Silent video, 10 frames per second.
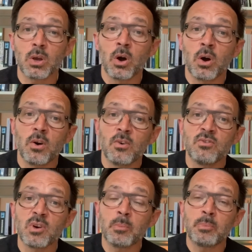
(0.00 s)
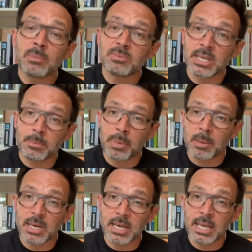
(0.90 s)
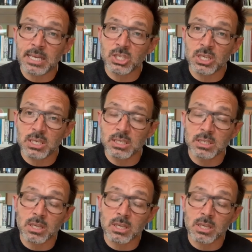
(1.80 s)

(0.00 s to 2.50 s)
of public lectures,